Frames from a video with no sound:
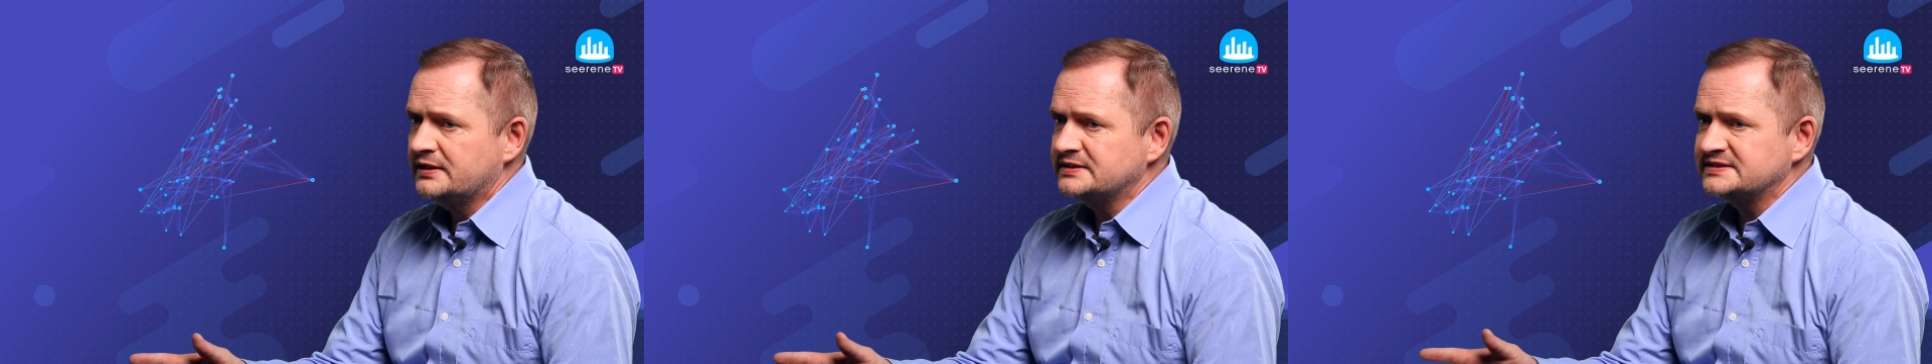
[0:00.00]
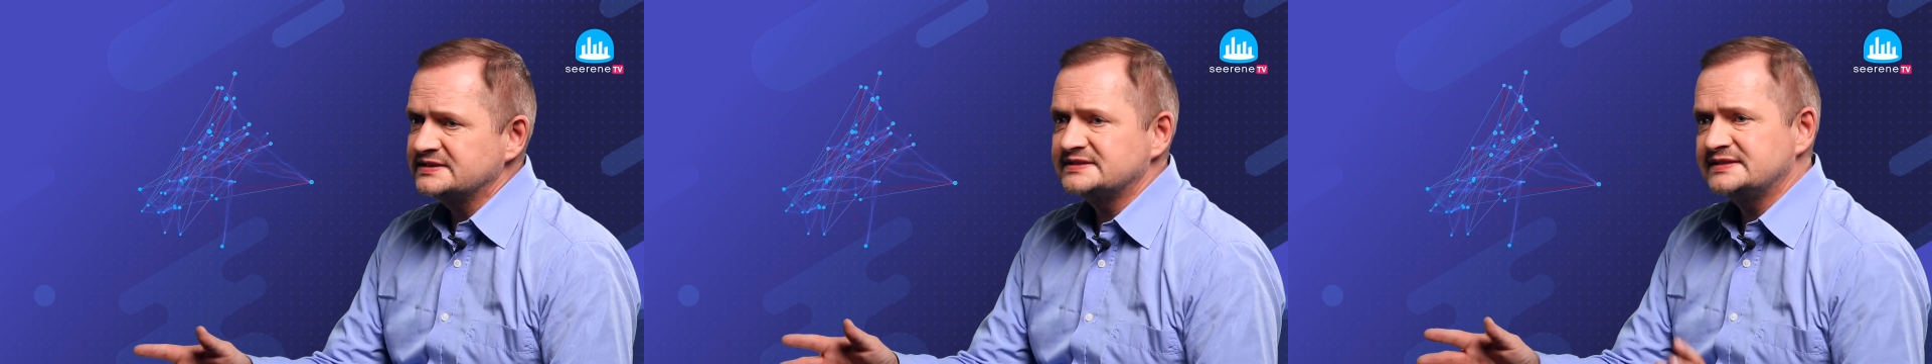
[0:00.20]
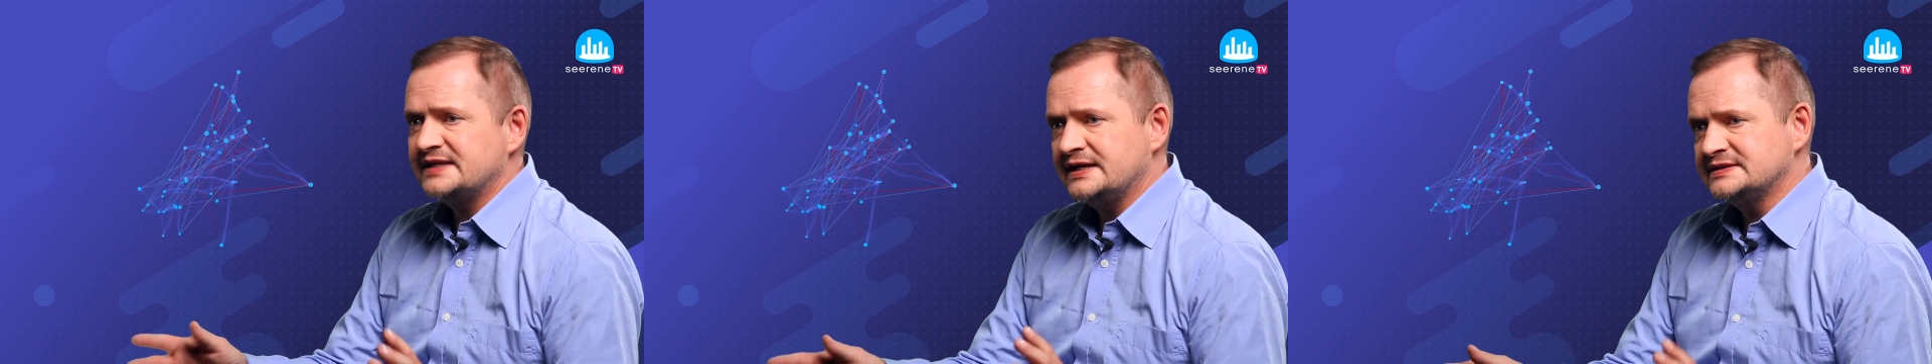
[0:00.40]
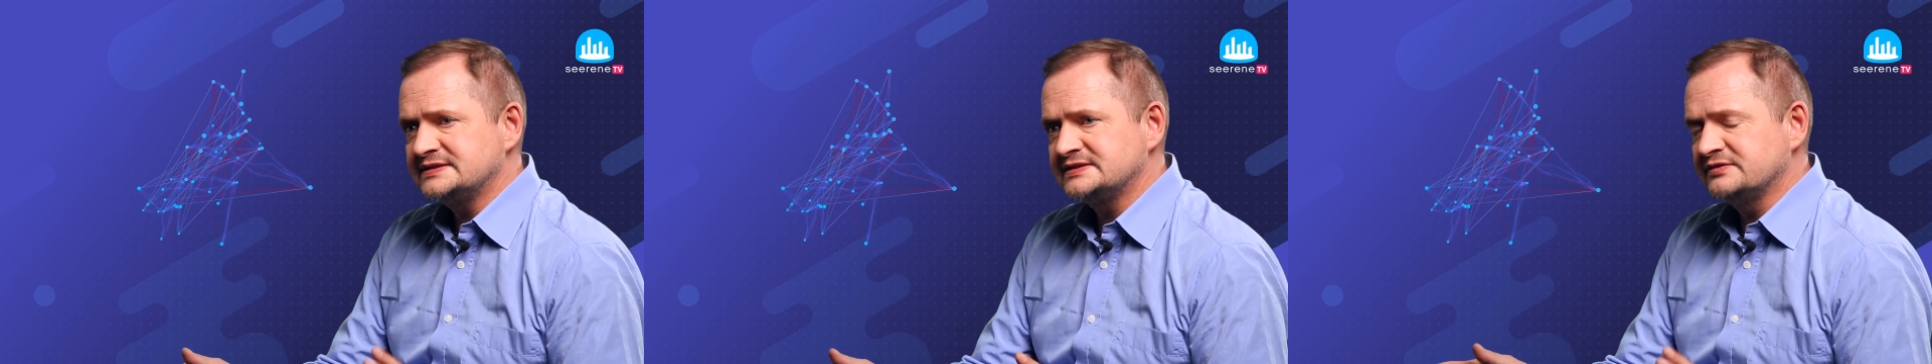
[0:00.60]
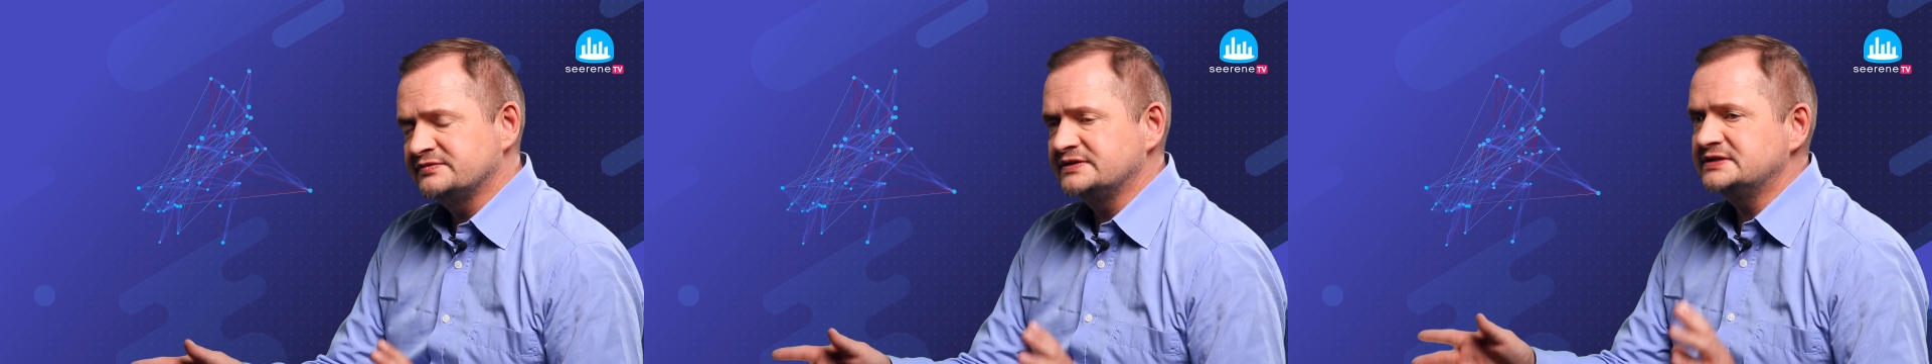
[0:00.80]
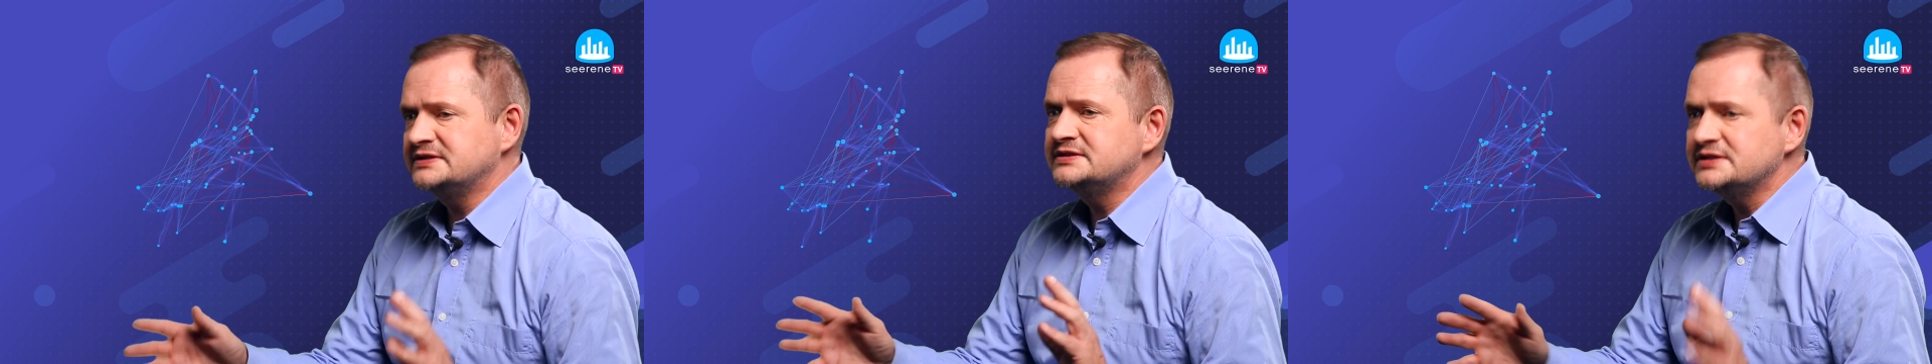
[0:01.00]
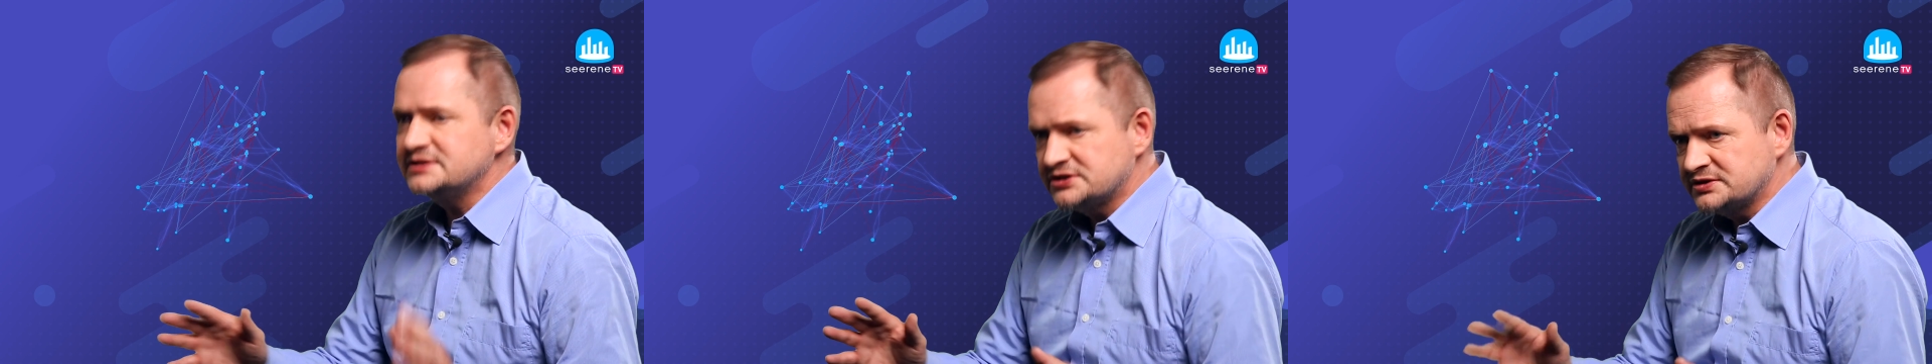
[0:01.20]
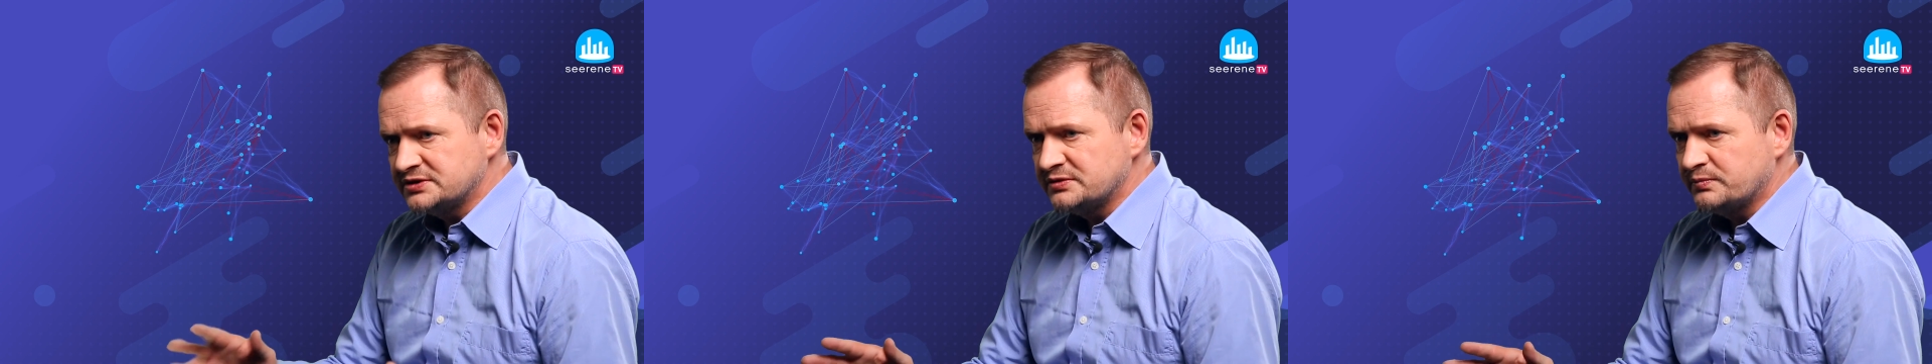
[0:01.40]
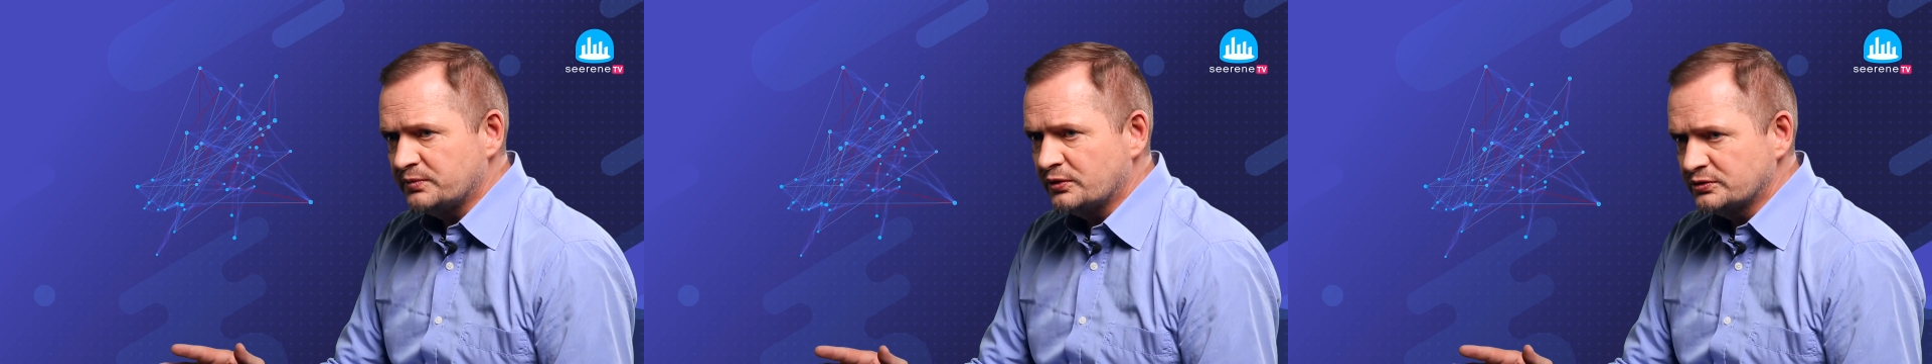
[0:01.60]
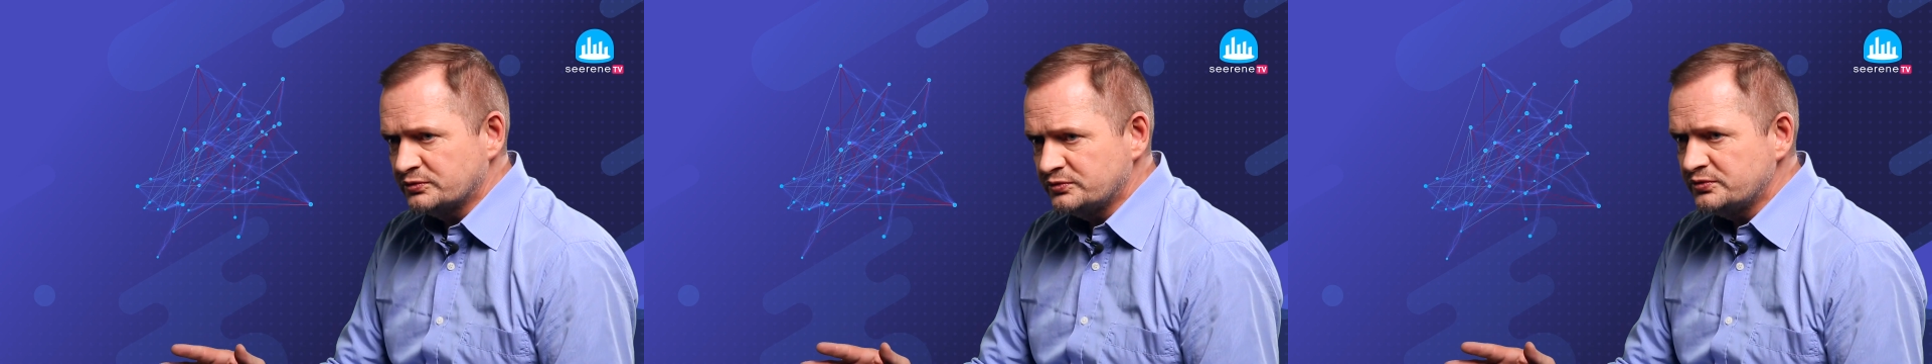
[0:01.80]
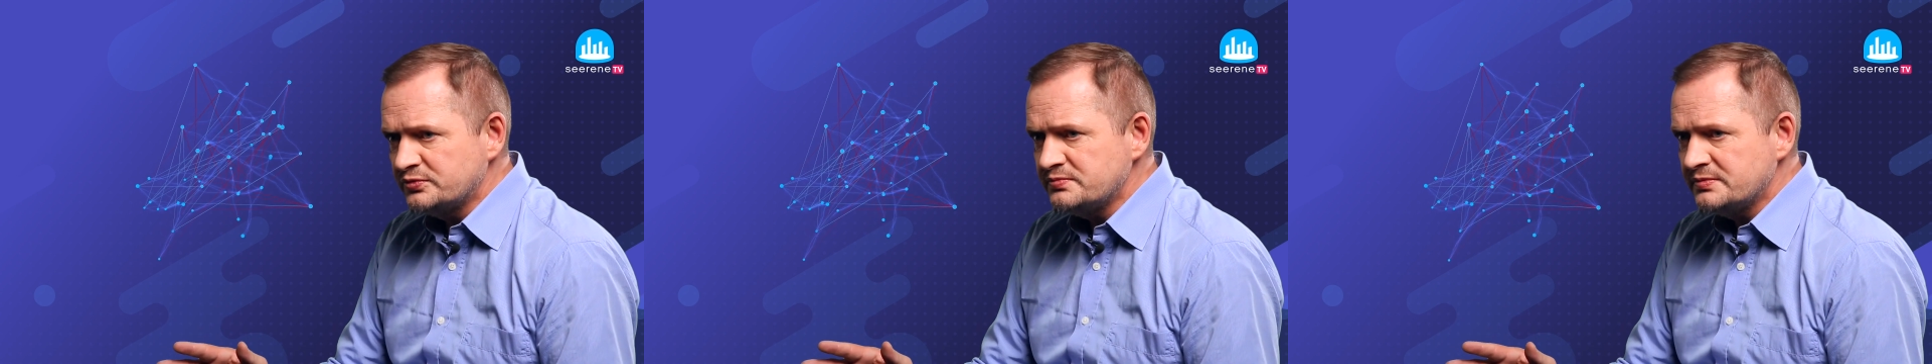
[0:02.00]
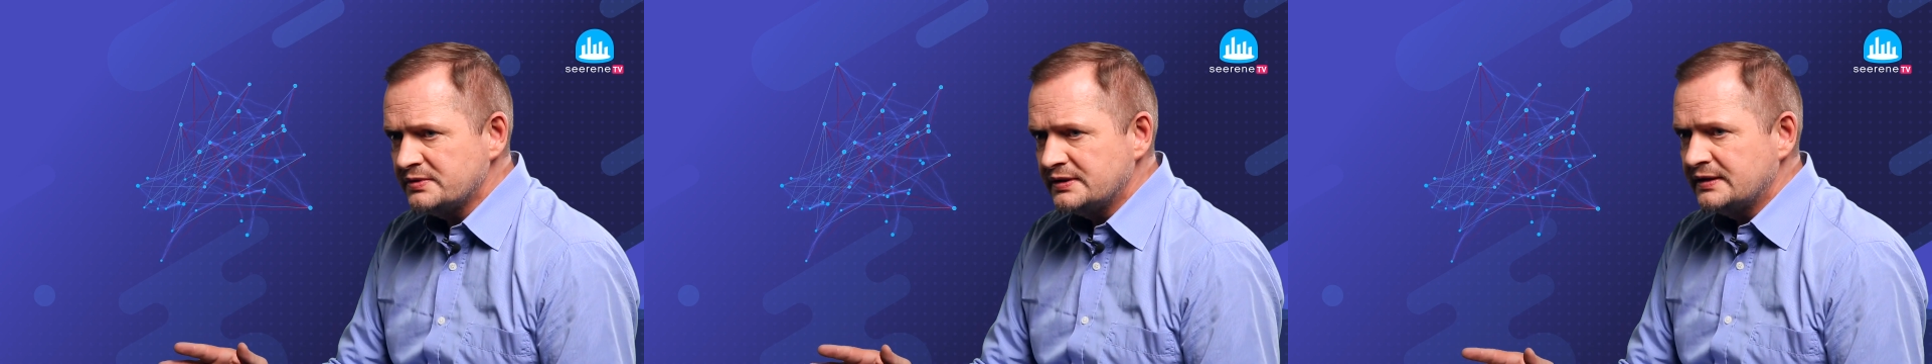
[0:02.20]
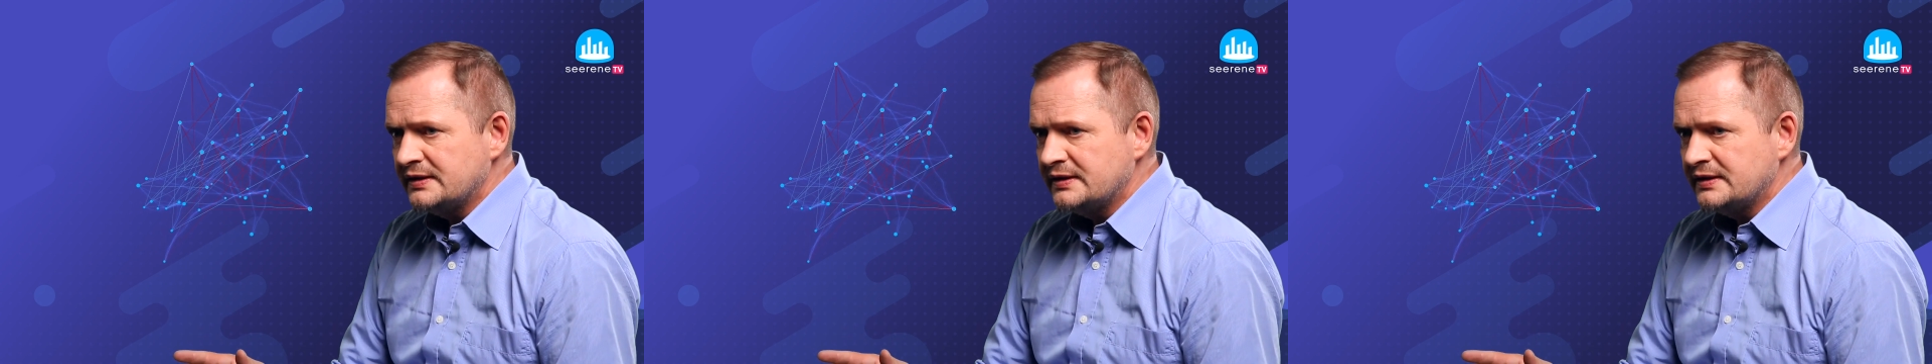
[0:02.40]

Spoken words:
in the sense of a digital boardroom